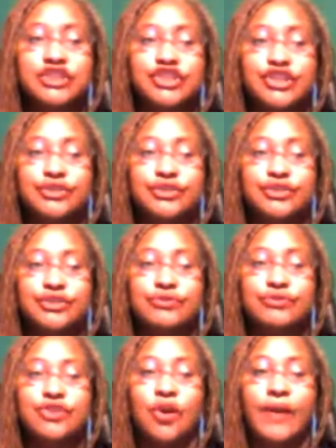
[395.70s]

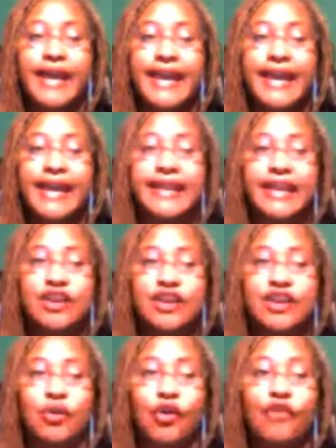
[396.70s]
to go ahead and
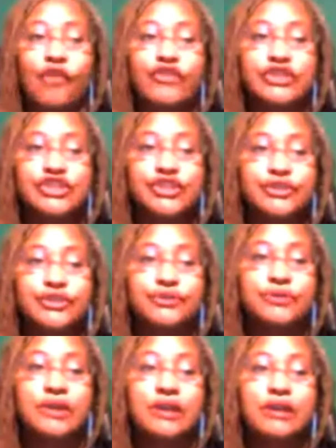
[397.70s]
go over to